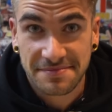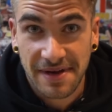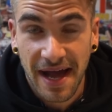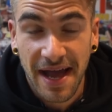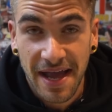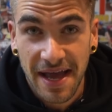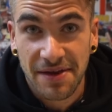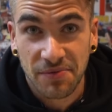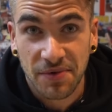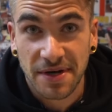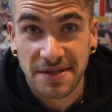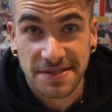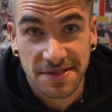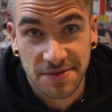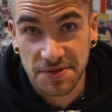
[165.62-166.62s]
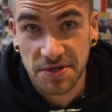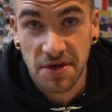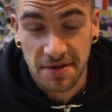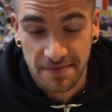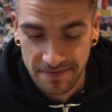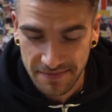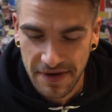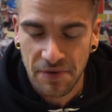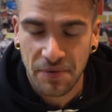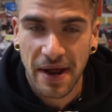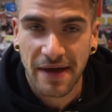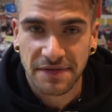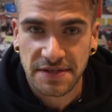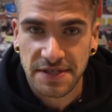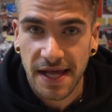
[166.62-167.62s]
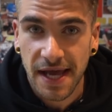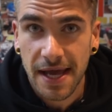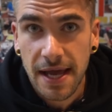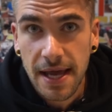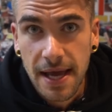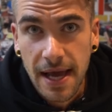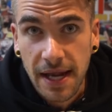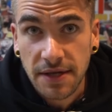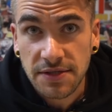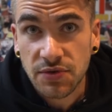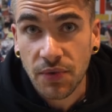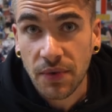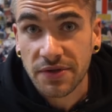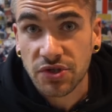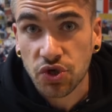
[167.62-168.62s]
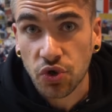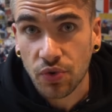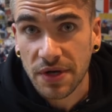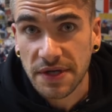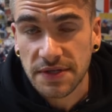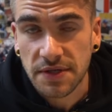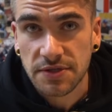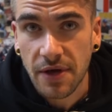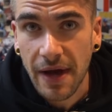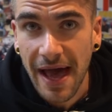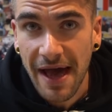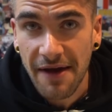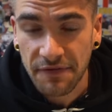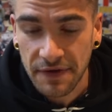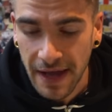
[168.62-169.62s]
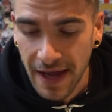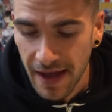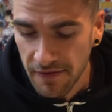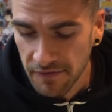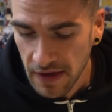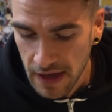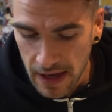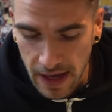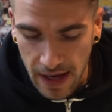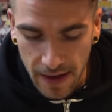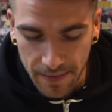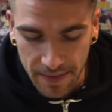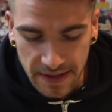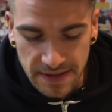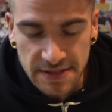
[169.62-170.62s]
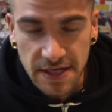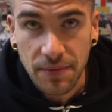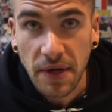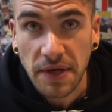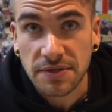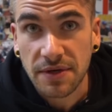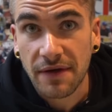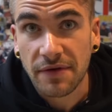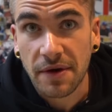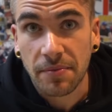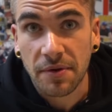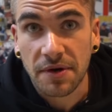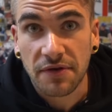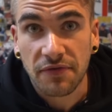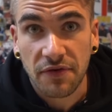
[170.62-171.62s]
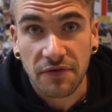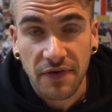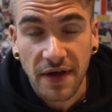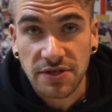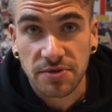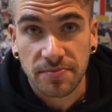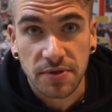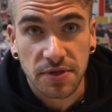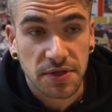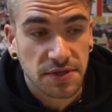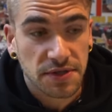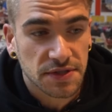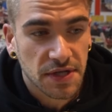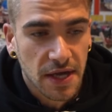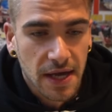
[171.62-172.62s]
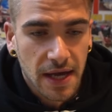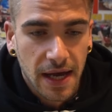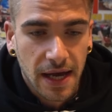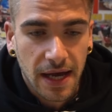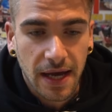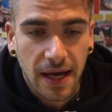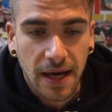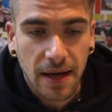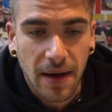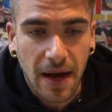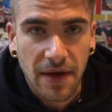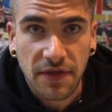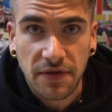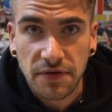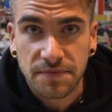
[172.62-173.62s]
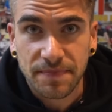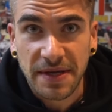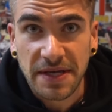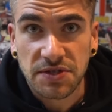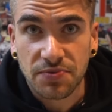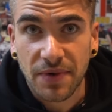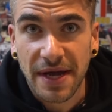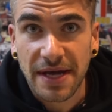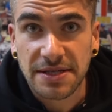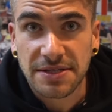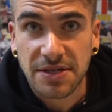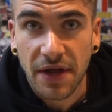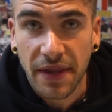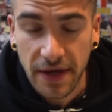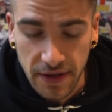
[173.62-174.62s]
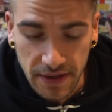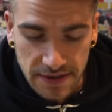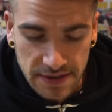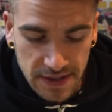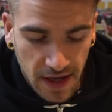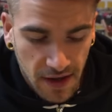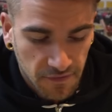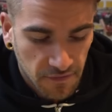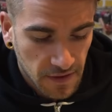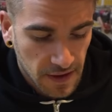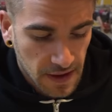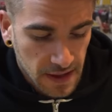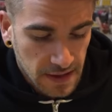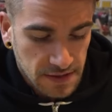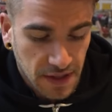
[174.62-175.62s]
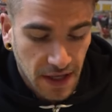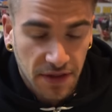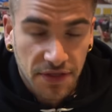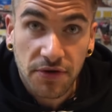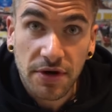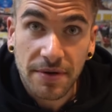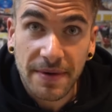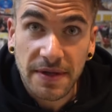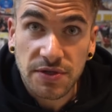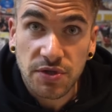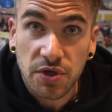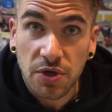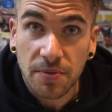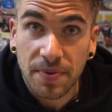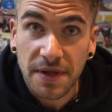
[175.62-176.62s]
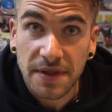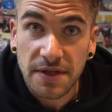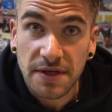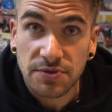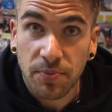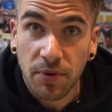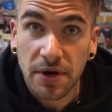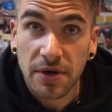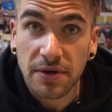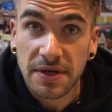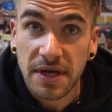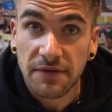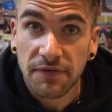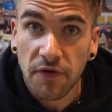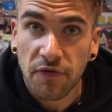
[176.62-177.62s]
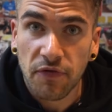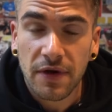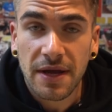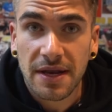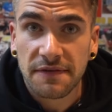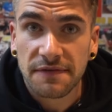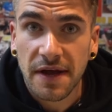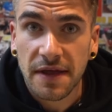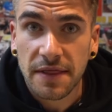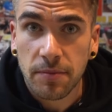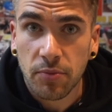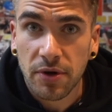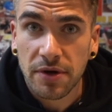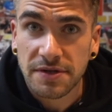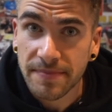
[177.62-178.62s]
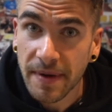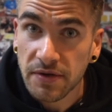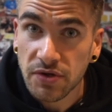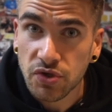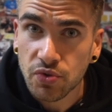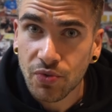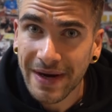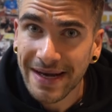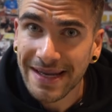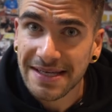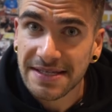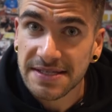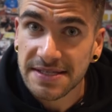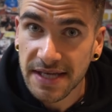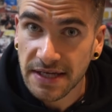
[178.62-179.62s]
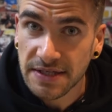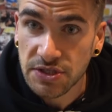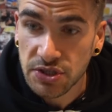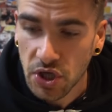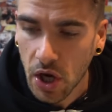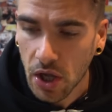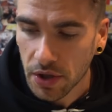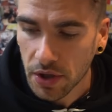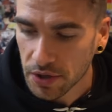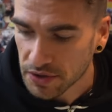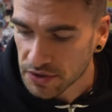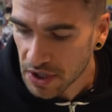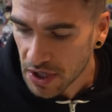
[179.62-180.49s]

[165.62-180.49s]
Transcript: I had it once, it was good. Never had it today. And also with chorizo, so half and half. Inside we also have a number of different vegetables. I think there's beans, rice, all that good stuff. So yeah, 30 minutes to complete the burrito to get it for free. And if not, the burrito is about $26.